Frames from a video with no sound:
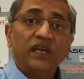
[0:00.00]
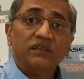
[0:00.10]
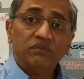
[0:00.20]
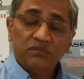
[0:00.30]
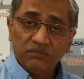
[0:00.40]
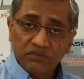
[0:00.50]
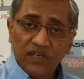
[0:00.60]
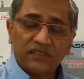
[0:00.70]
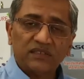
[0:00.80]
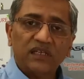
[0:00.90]
And
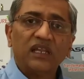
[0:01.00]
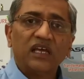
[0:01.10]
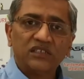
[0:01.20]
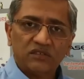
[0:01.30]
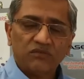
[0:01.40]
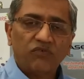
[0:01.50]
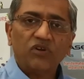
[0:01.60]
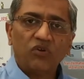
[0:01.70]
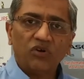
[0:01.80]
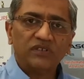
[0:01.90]
yes, it lasts
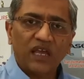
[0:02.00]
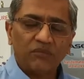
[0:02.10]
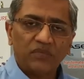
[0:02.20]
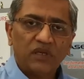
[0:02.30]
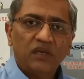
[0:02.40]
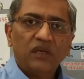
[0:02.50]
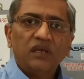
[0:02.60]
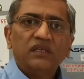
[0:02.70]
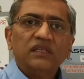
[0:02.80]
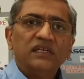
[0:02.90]
for a long time.
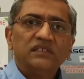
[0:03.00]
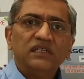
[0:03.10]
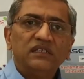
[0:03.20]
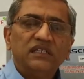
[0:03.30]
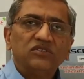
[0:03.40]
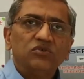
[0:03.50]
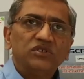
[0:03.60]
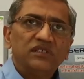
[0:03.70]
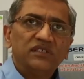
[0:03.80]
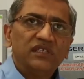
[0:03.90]
There's no
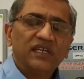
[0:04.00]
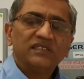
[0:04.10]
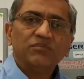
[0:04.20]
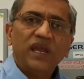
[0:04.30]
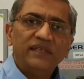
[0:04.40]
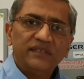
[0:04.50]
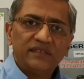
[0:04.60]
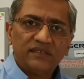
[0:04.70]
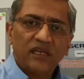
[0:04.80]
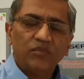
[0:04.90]
such a thing as a
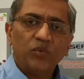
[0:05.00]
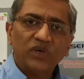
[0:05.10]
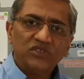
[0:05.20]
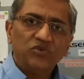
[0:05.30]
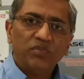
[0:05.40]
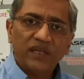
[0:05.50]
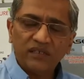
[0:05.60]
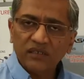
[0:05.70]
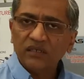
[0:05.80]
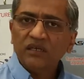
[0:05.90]
maintenance therapy. Once you're
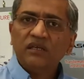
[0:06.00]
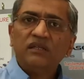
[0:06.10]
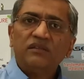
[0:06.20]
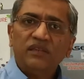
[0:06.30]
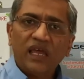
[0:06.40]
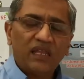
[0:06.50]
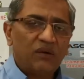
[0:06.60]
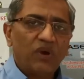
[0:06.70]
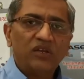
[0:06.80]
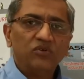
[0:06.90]
better, then
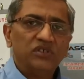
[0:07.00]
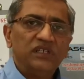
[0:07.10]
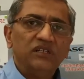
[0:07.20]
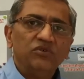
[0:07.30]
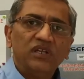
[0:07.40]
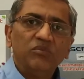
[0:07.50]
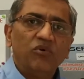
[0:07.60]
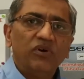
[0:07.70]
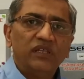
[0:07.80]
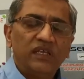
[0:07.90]
I don't needle you
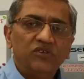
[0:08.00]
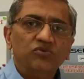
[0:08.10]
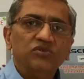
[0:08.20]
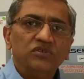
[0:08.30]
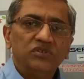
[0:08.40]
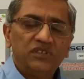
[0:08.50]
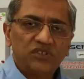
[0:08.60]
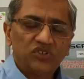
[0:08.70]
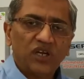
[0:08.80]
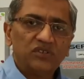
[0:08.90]
anymore, and then you
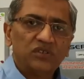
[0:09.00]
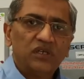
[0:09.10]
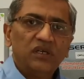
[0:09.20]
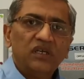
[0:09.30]
discharge.